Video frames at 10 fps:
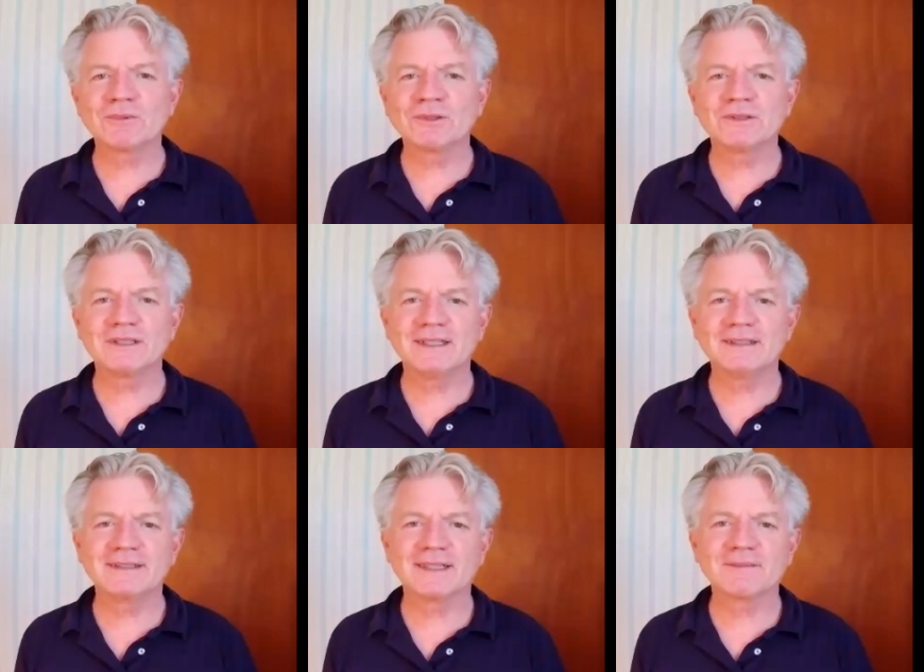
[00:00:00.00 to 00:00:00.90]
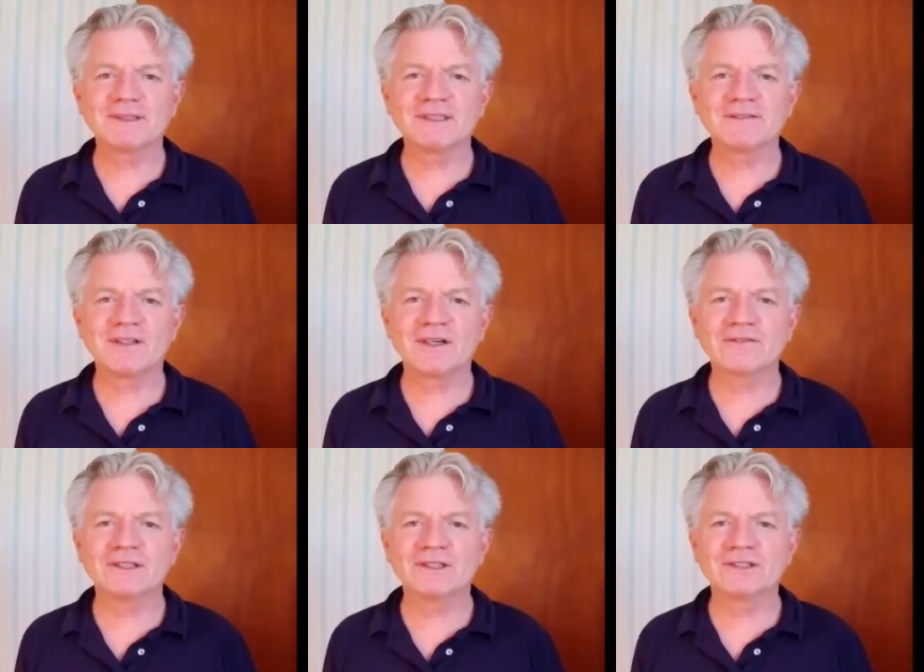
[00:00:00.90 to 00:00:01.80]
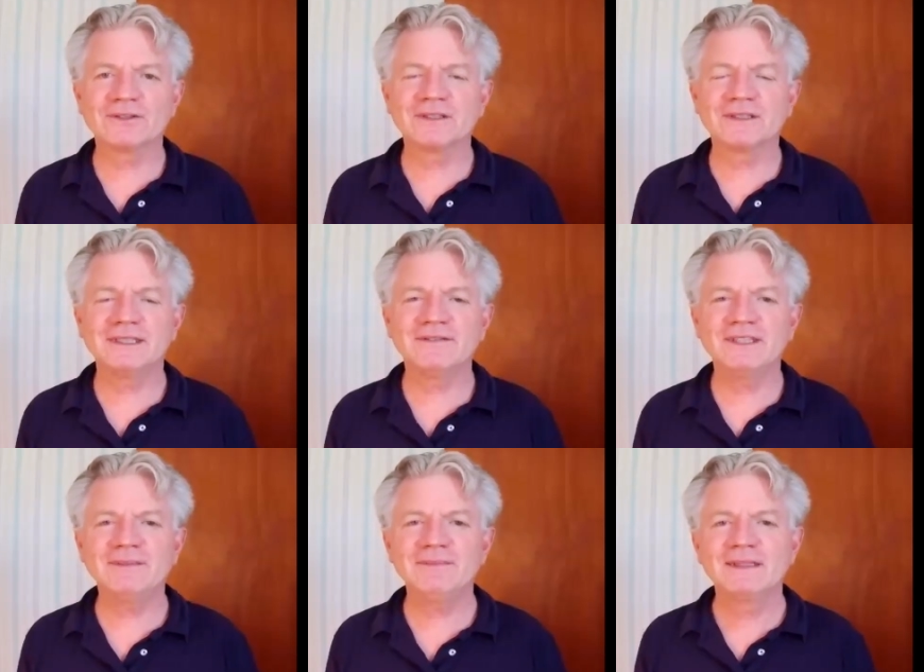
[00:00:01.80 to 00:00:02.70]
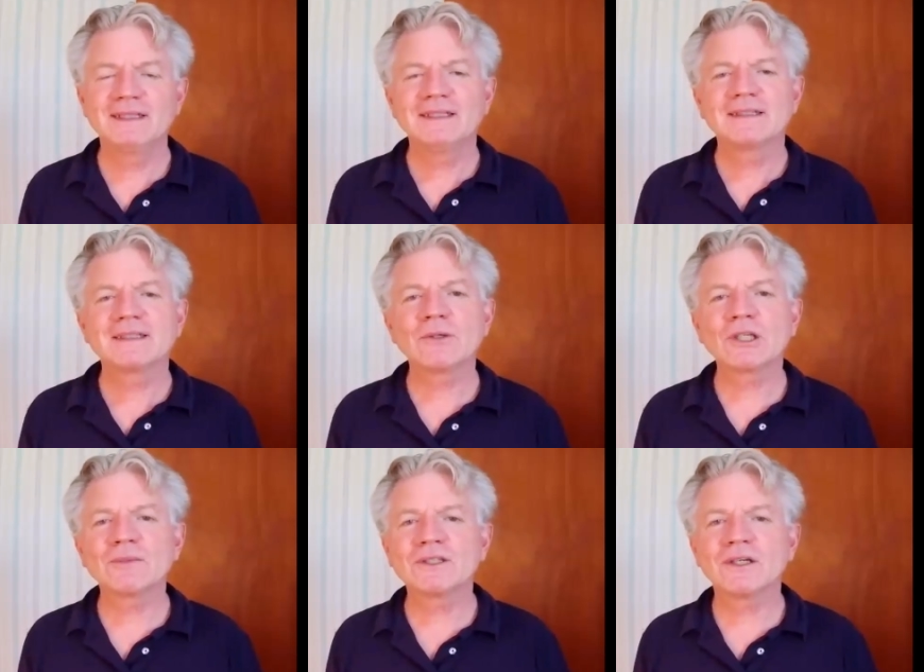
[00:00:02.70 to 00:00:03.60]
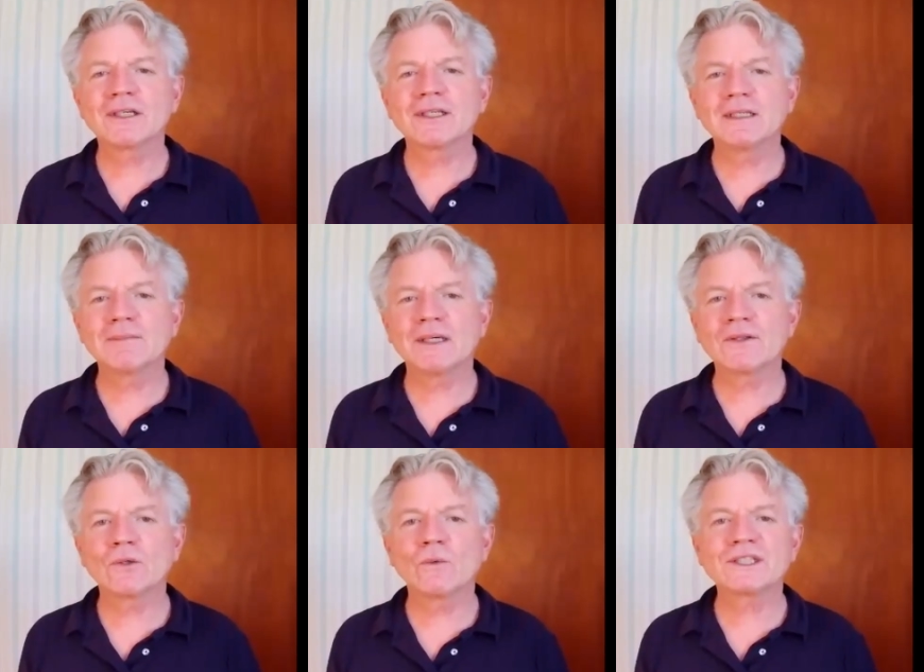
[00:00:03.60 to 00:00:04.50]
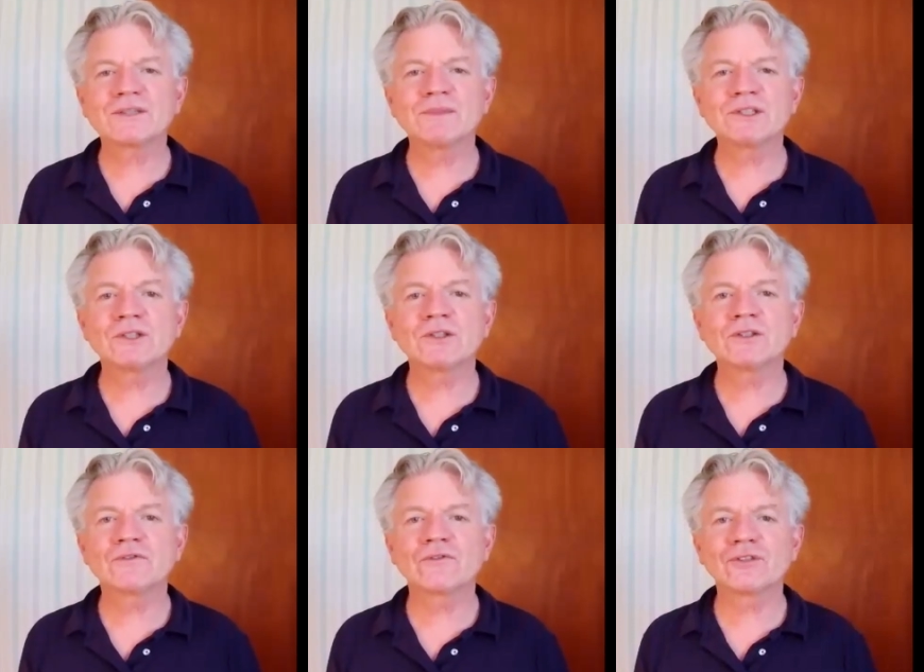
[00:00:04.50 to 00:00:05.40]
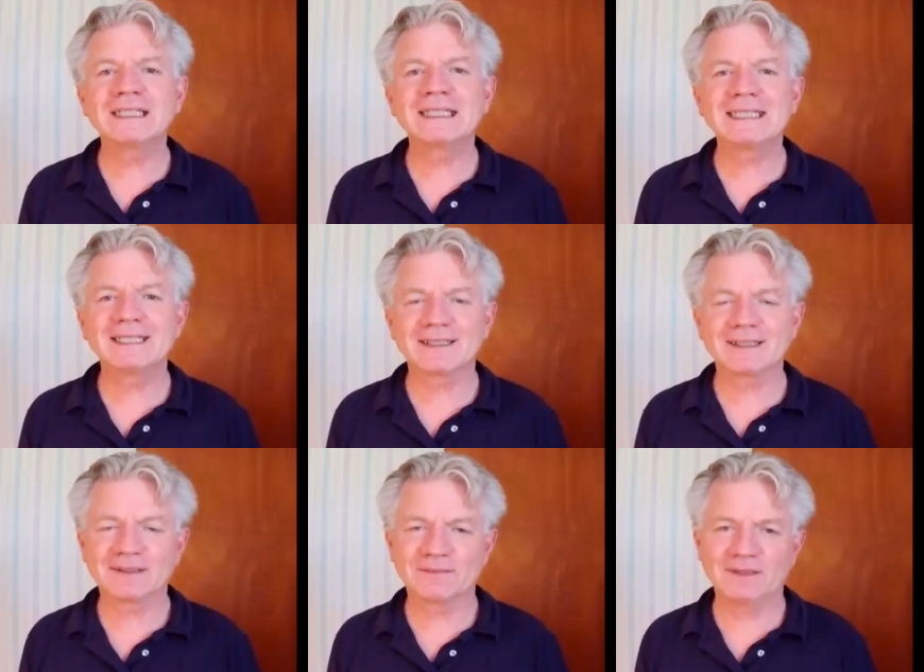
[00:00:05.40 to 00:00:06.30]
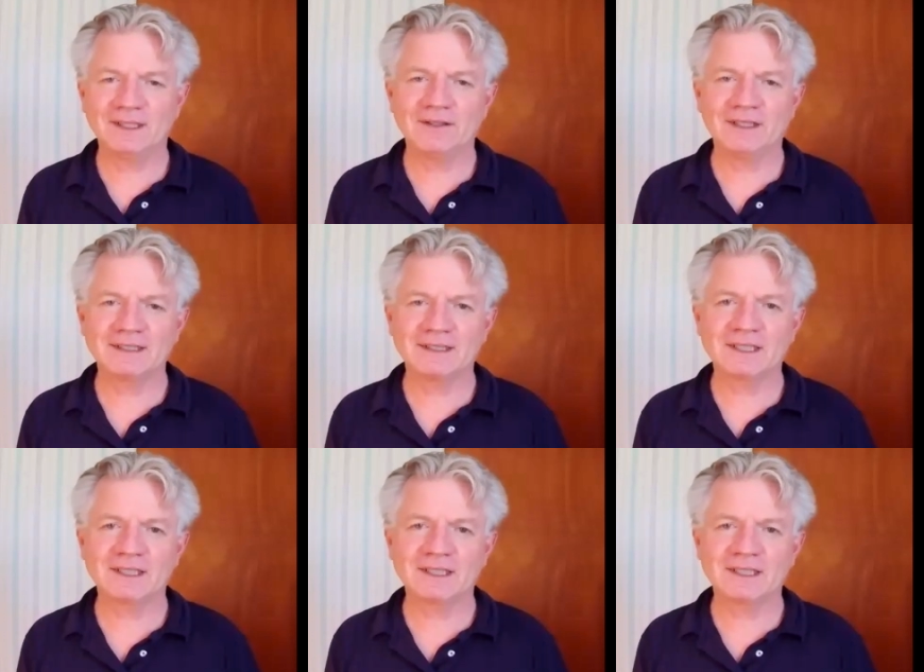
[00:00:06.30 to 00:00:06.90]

to today's segment of OurVentura T V. Today we're going to be talking about the Westminster Free Clinic, and our guest